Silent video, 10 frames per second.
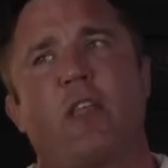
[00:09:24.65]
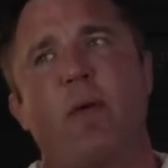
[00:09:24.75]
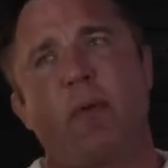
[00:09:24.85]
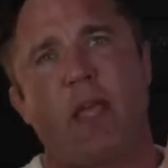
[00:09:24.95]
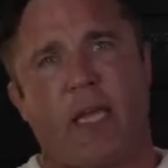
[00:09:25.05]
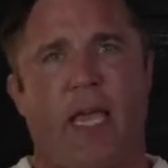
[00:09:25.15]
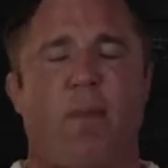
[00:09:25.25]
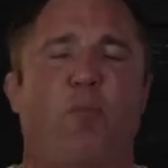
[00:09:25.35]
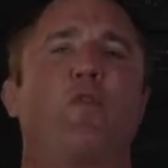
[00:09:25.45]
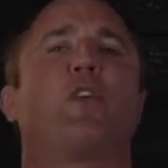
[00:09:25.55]
them and they
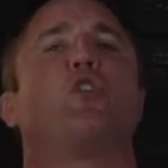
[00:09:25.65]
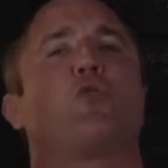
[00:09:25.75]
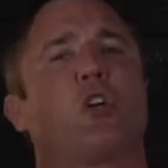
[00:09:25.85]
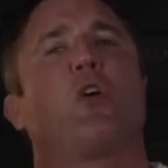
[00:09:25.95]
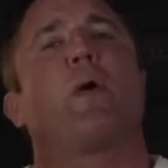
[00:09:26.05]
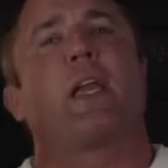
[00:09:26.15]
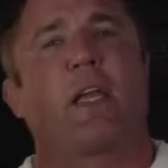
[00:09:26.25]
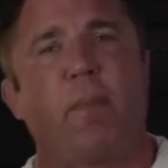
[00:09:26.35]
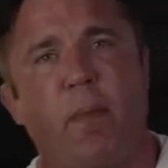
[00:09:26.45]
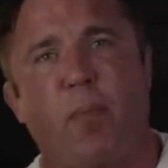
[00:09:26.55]
can't prove it, you could go ahead and
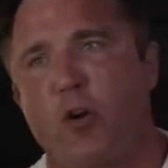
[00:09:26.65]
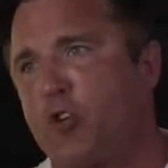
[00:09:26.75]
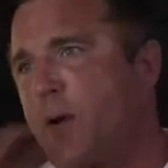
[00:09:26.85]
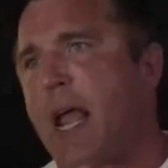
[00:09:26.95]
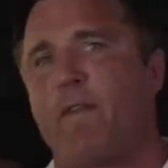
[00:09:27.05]
commit perjury and